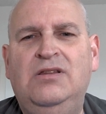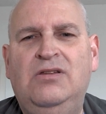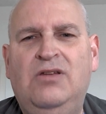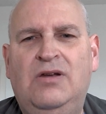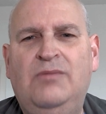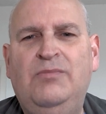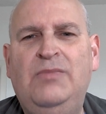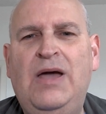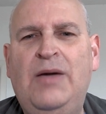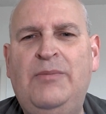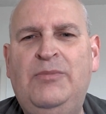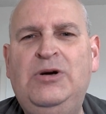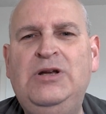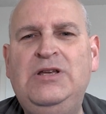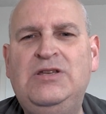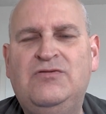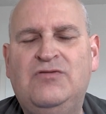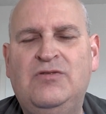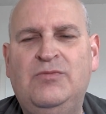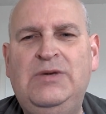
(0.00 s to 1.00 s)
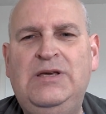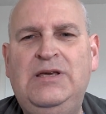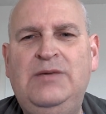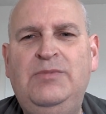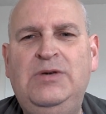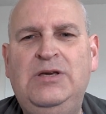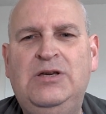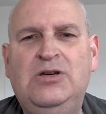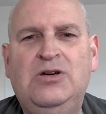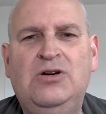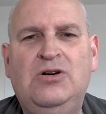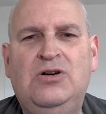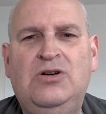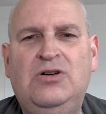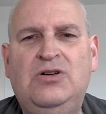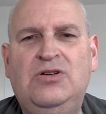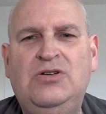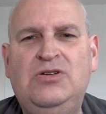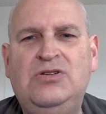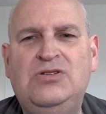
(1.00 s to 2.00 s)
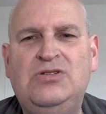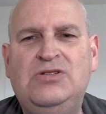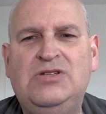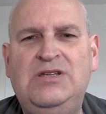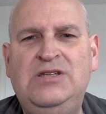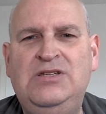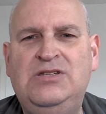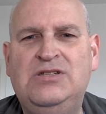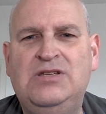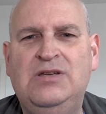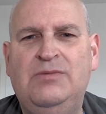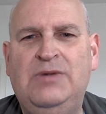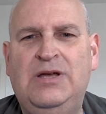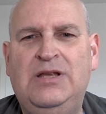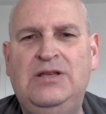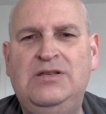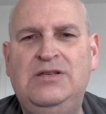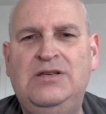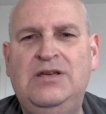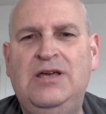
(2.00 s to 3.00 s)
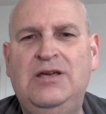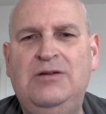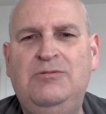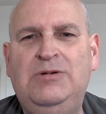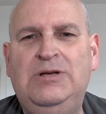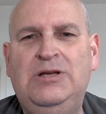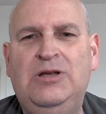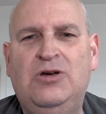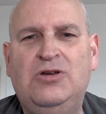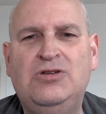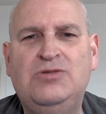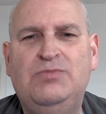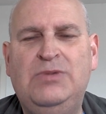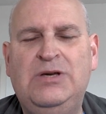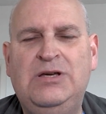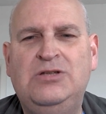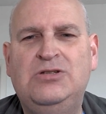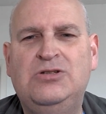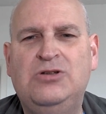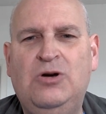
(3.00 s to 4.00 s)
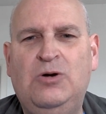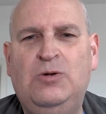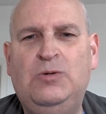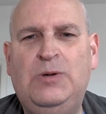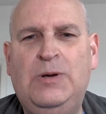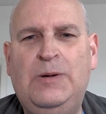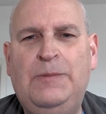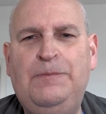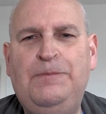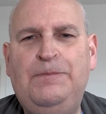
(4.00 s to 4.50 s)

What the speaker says: A lot of memories for me because Easter Monday we lost Big Tone.